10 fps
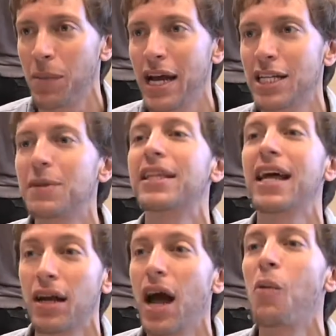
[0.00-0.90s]
bands, but
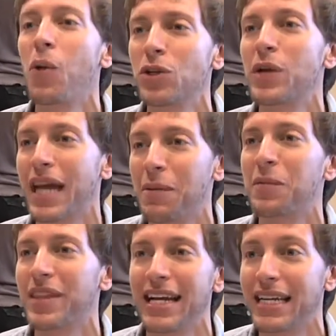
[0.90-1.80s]
then once we came up
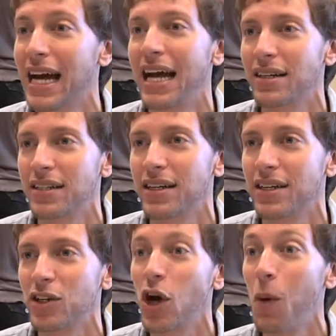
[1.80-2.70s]
with the idea, I did a
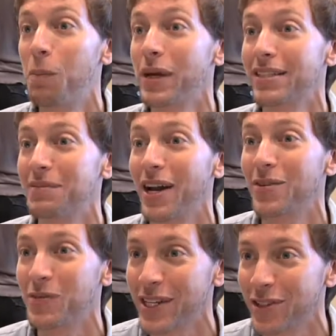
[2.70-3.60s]
copious amount
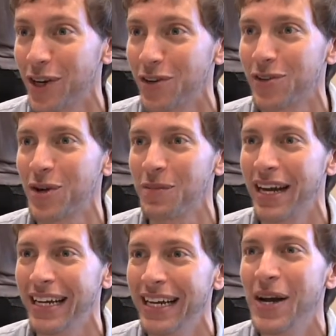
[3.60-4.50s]
of research. So
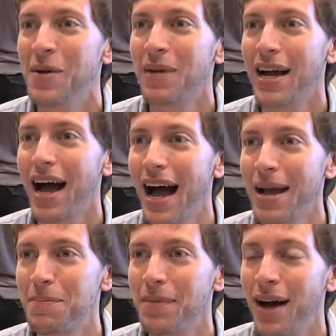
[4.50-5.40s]
my, my i,
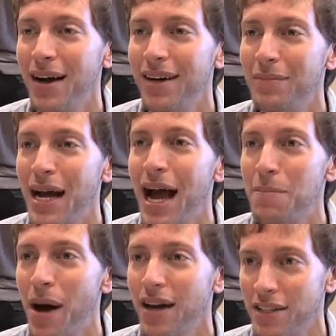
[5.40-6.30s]
uh, my
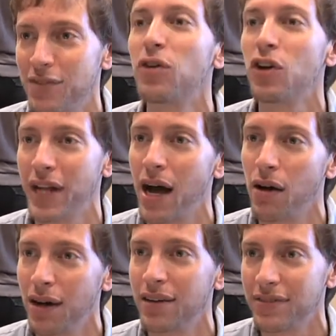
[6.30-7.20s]
iPod is full
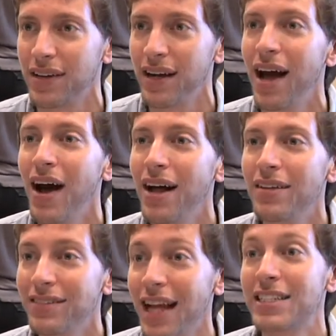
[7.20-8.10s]
now of
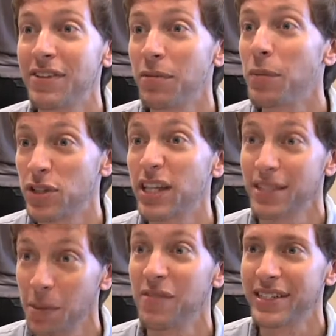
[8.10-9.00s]
lots of emo music.
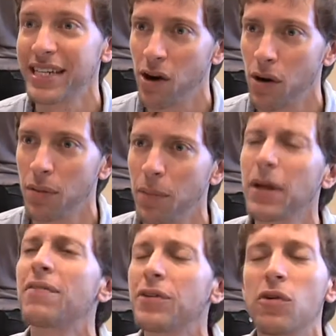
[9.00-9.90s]
Some of it terrible,
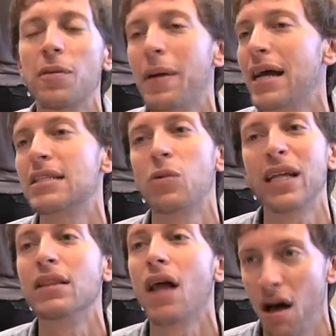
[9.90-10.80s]
but a few of the bands that we
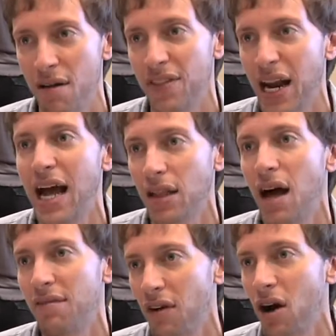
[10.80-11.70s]
love, that I
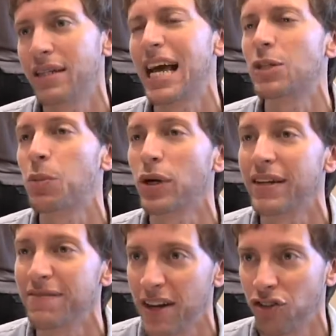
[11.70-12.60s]
love, are Dashboard
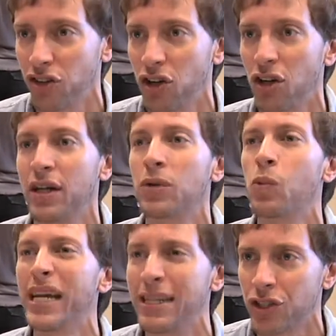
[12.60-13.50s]
Confessional and
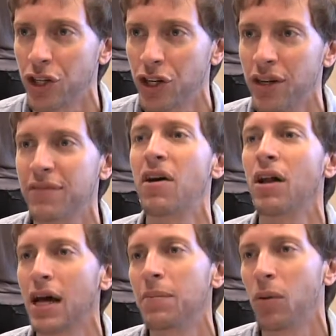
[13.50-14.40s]
Weezer and
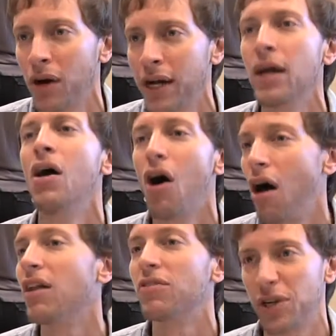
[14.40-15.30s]
Fallout boy,
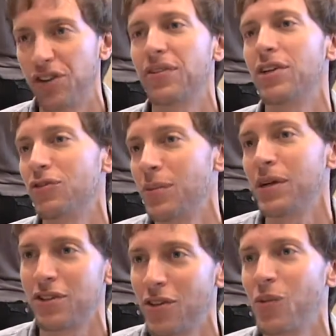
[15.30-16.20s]
all of which have
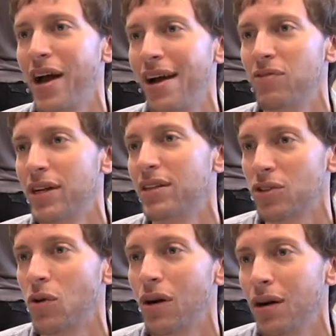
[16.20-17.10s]
contributed to the way I've written
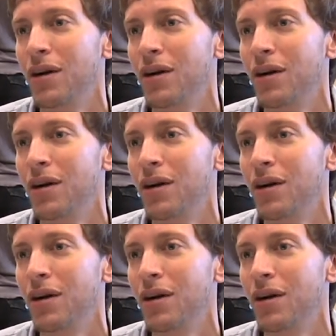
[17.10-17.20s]
score.